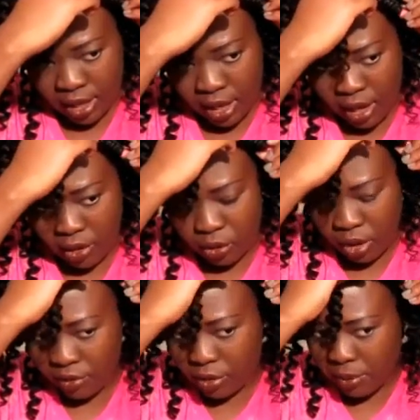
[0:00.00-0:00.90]
I
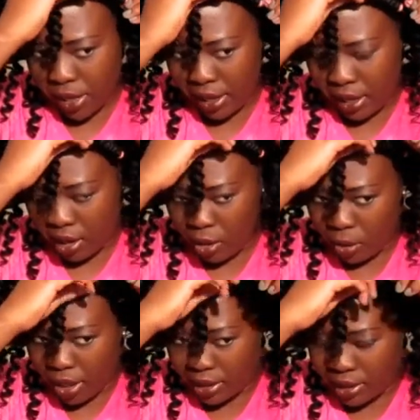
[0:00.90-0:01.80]
unravel my hair
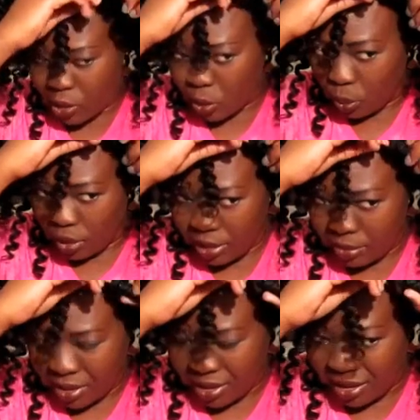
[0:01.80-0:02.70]
while it's wet
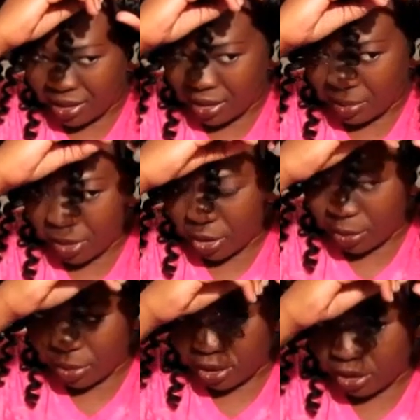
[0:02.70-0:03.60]
because the
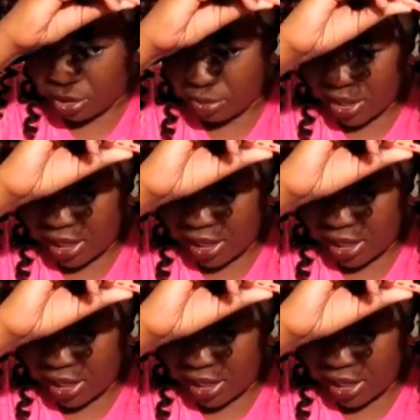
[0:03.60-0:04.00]
perm rods to me